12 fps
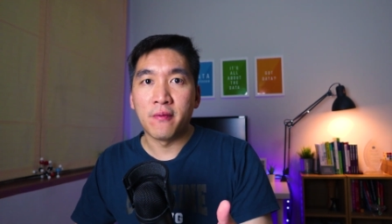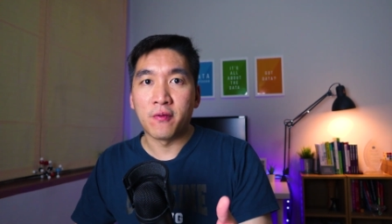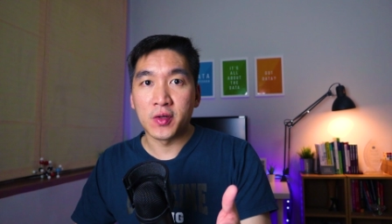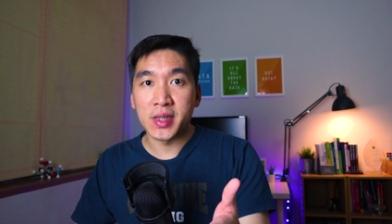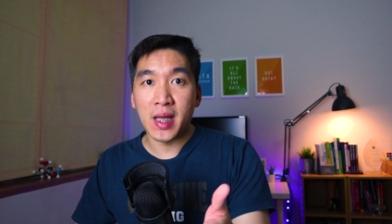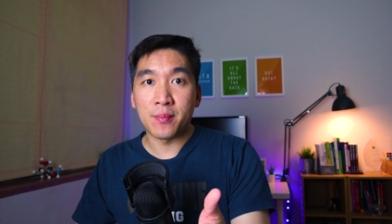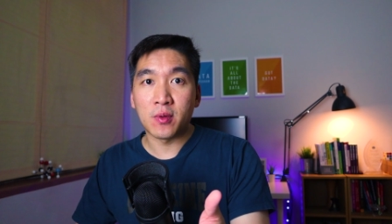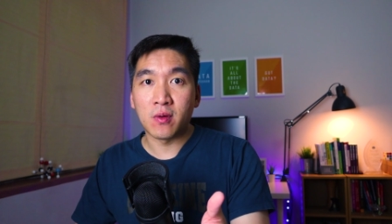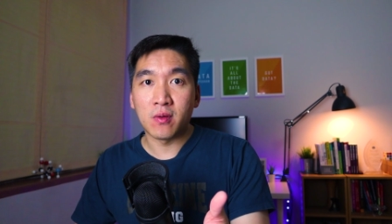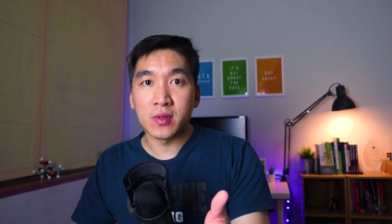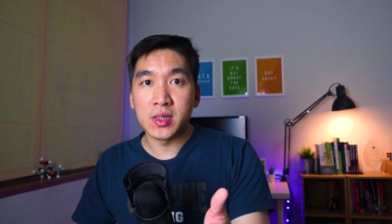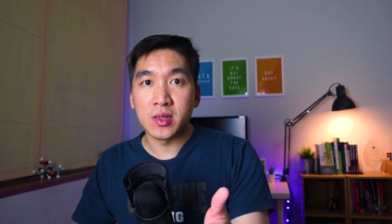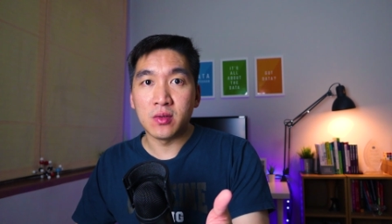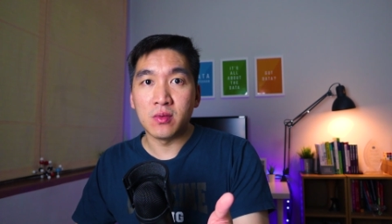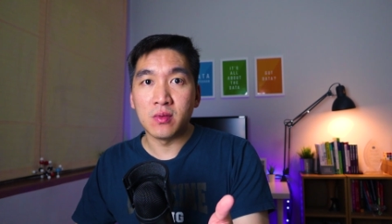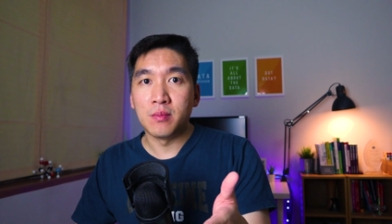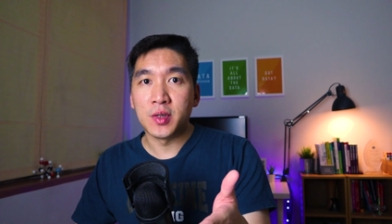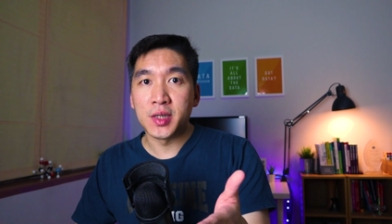For example, to
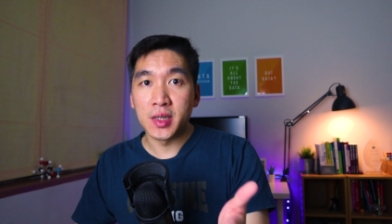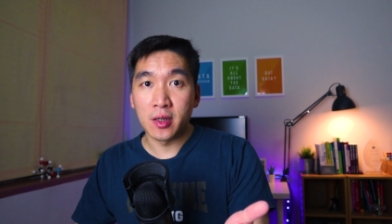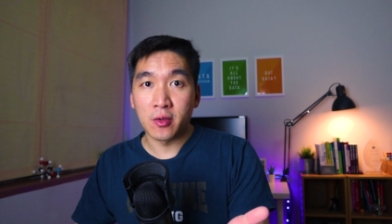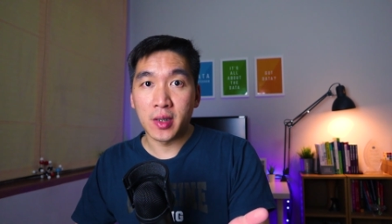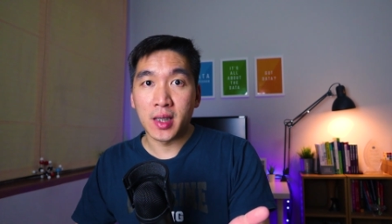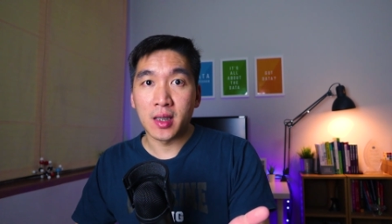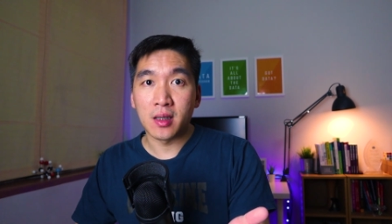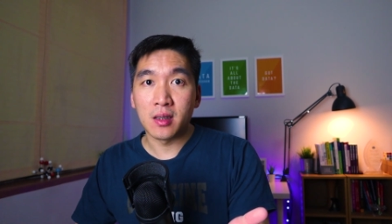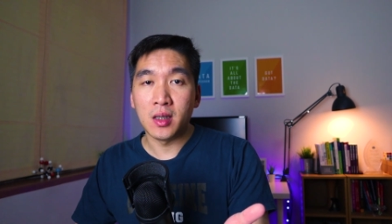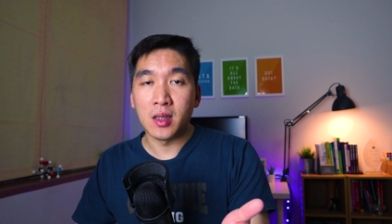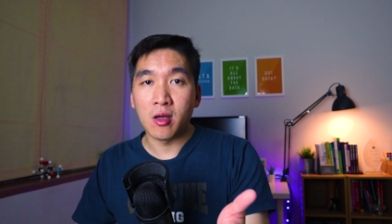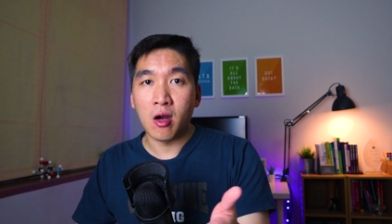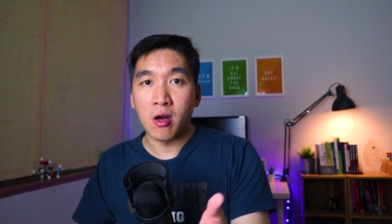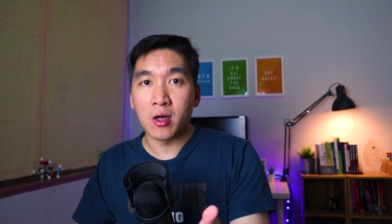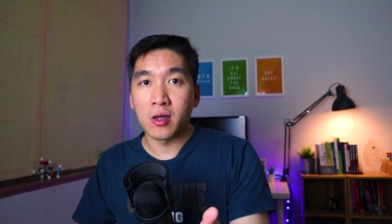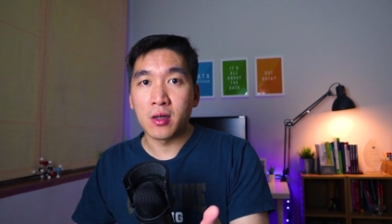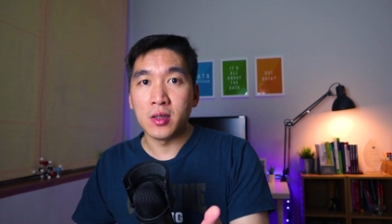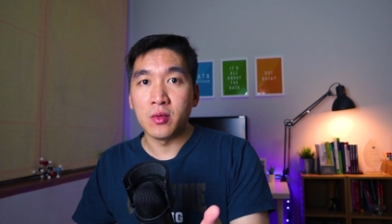do machine learning in
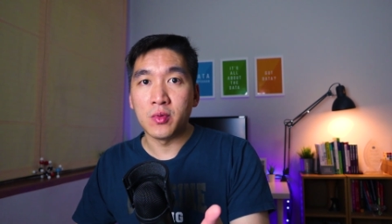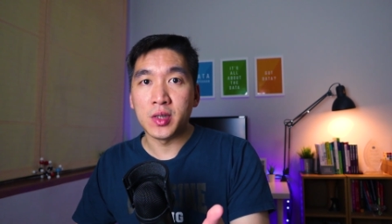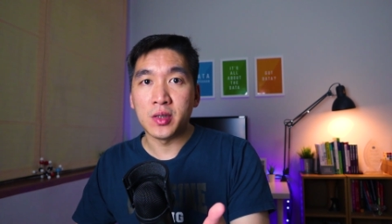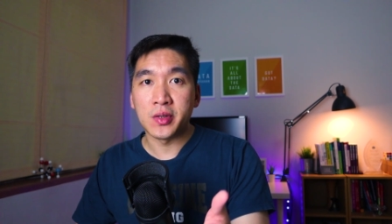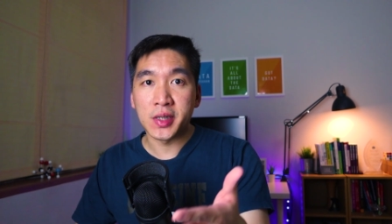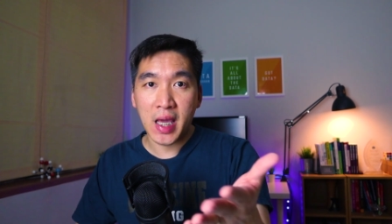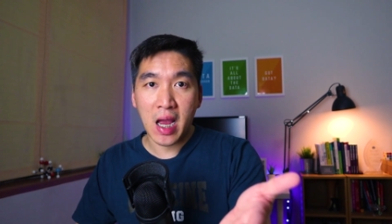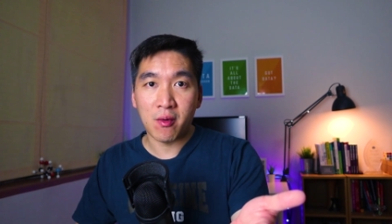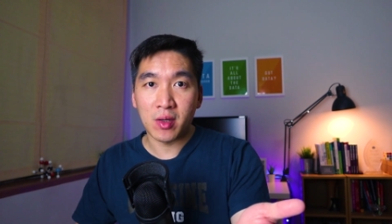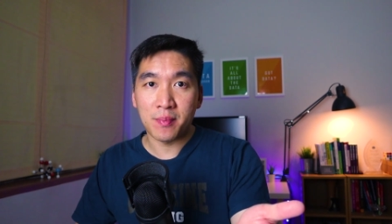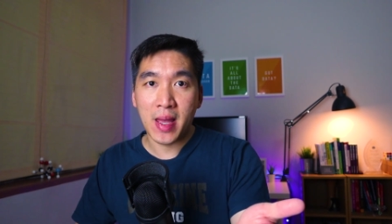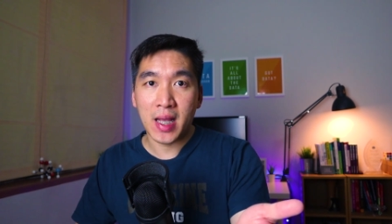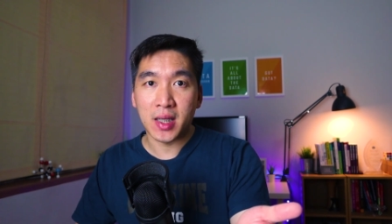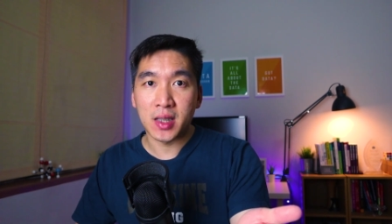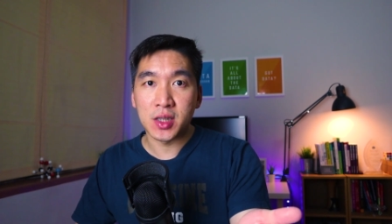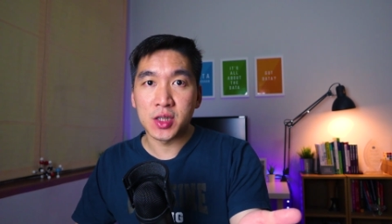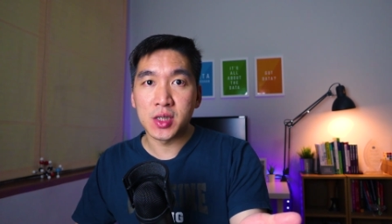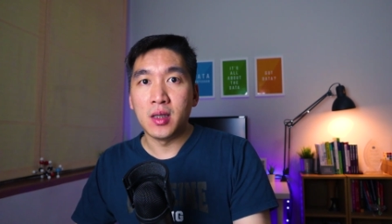R, you would use caret package.